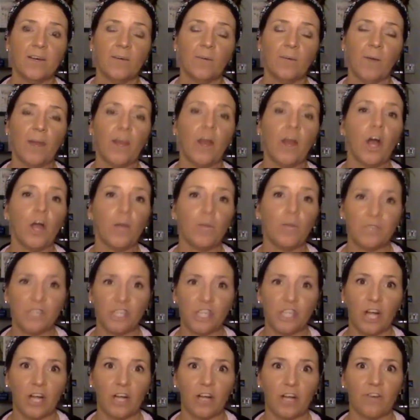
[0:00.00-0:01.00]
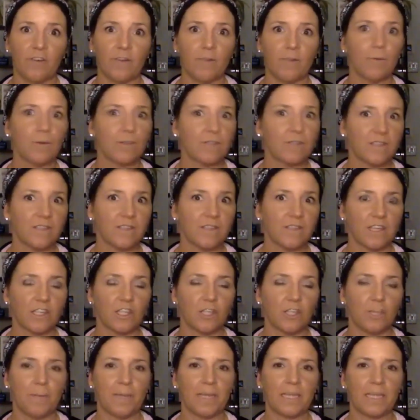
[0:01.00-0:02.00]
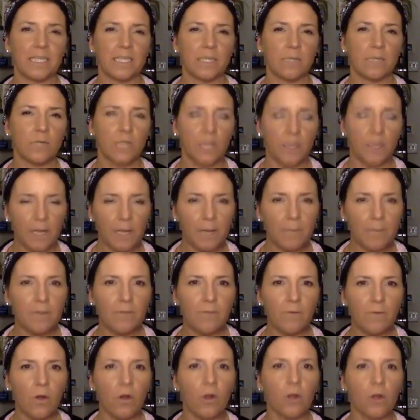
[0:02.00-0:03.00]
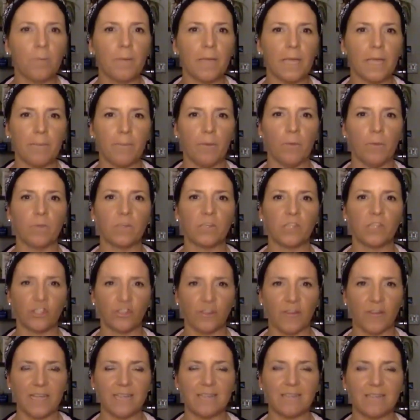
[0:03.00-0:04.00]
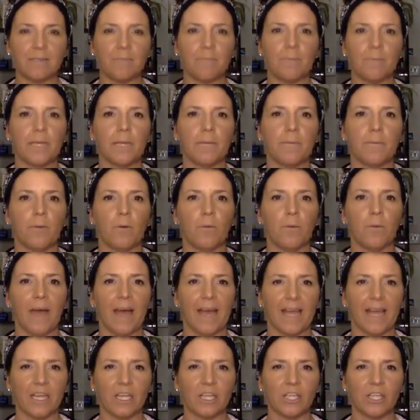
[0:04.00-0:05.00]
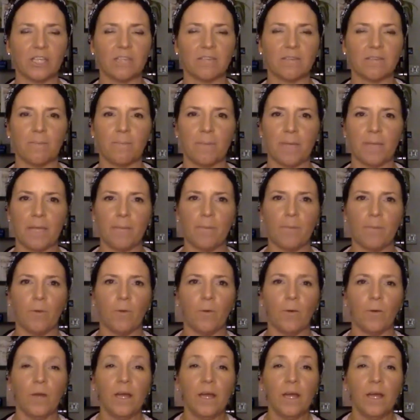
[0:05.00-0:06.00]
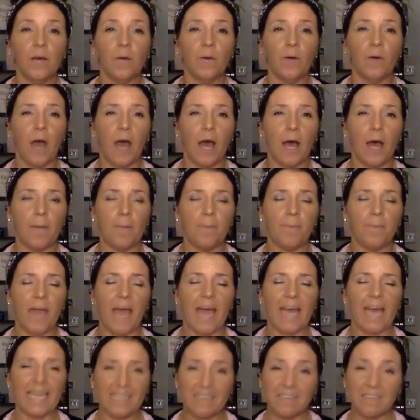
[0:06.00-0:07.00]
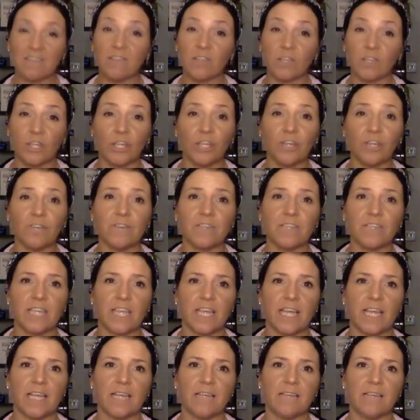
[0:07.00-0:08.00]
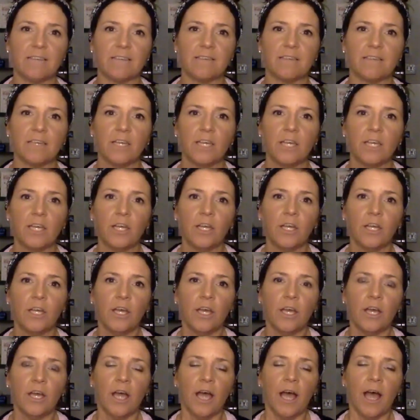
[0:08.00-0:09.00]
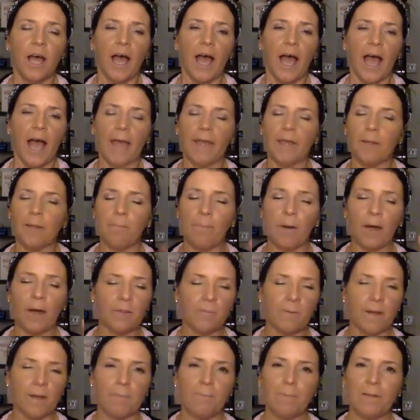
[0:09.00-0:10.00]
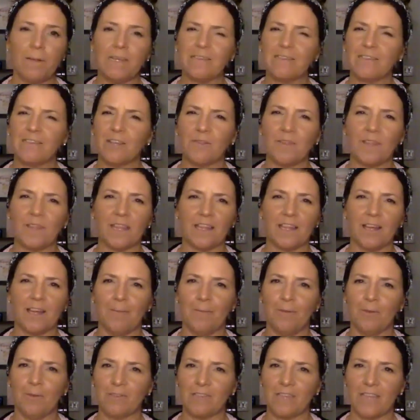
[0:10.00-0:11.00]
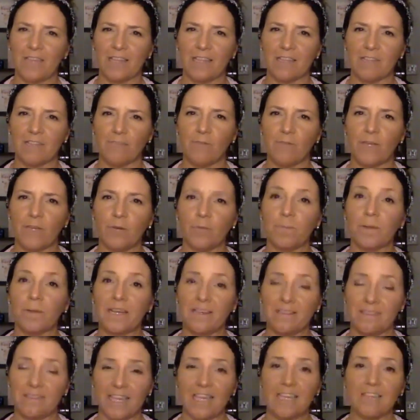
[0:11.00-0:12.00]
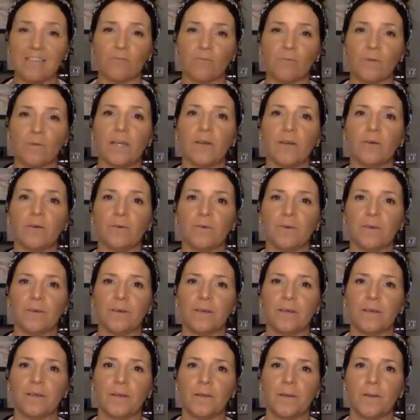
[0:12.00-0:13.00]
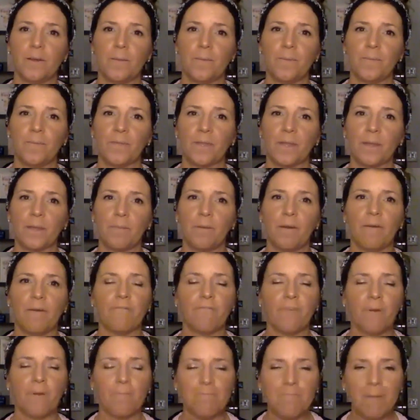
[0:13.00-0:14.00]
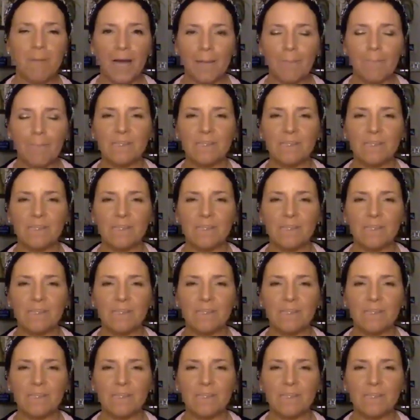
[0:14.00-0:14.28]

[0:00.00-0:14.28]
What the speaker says: When I was younger, it wasn't such a big deal. Don't get me wrong, people were stressed and people were anxious and people had insecurities. And by the way, please don't think that I'm not saying this real, because it is real. But from my